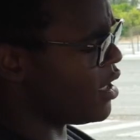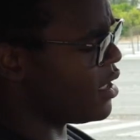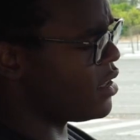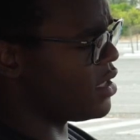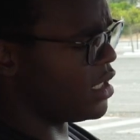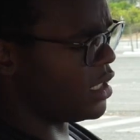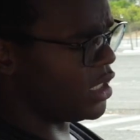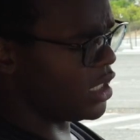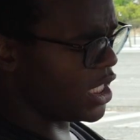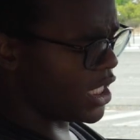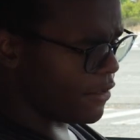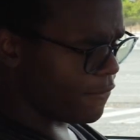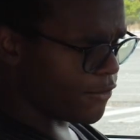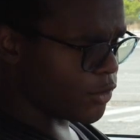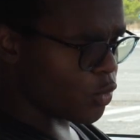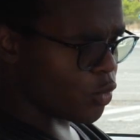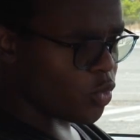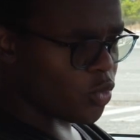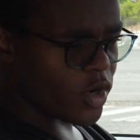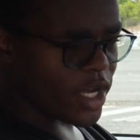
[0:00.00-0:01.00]
on the
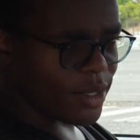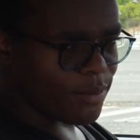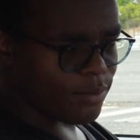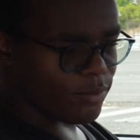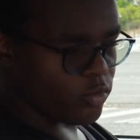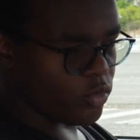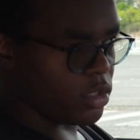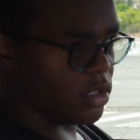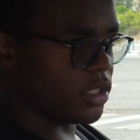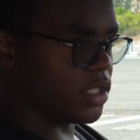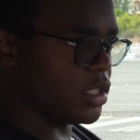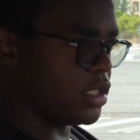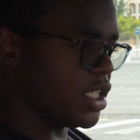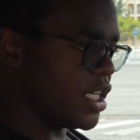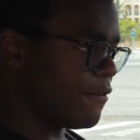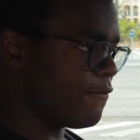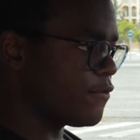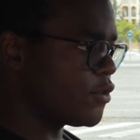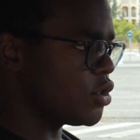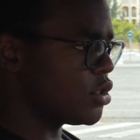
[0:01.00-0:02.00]
left the
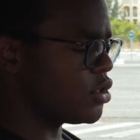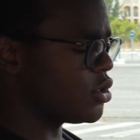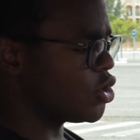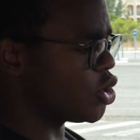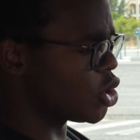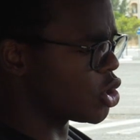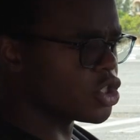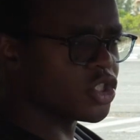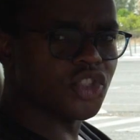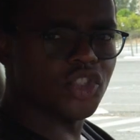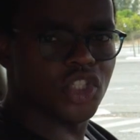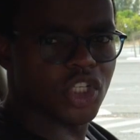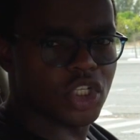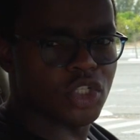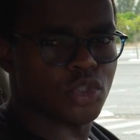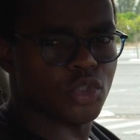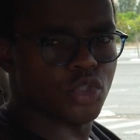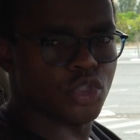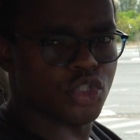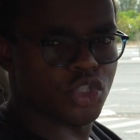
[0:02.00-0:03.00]
left turn
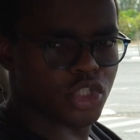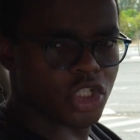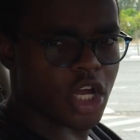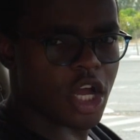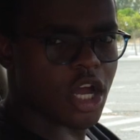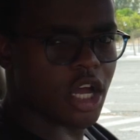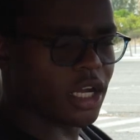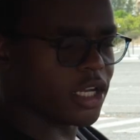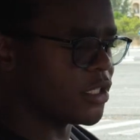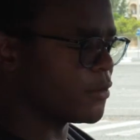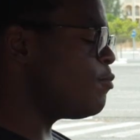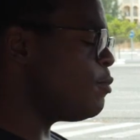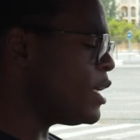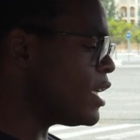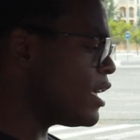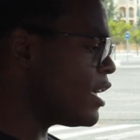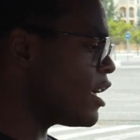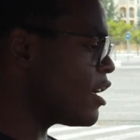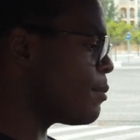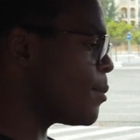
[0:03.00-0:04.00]
signal stalk.
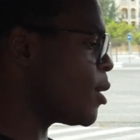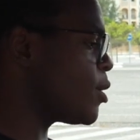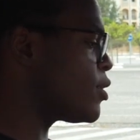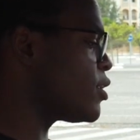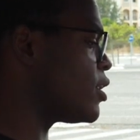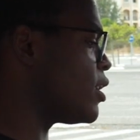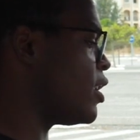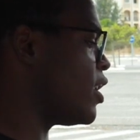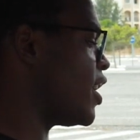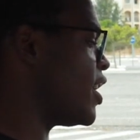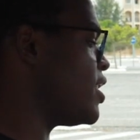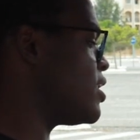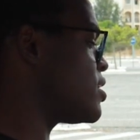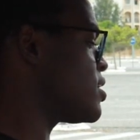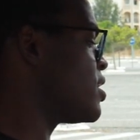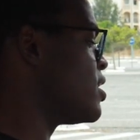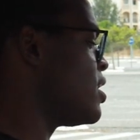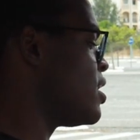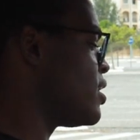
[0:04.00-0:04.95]
Speaking about the lights,